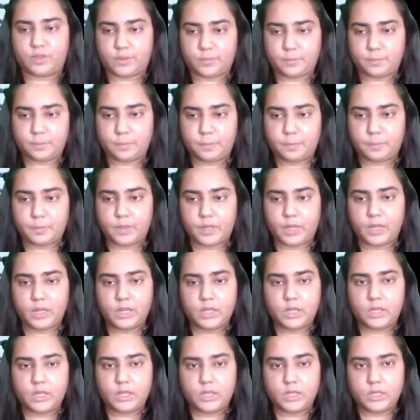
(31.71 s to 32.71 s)
them.
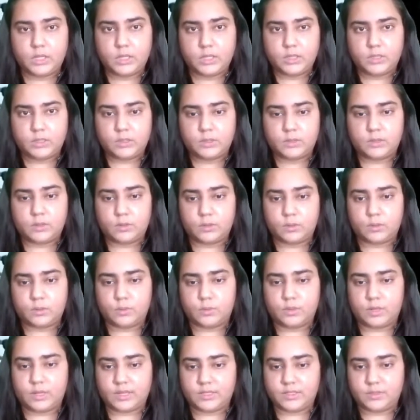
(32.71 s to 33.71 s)

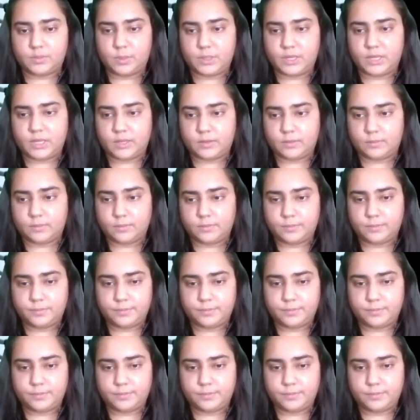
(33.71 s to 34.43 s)
So let's begin.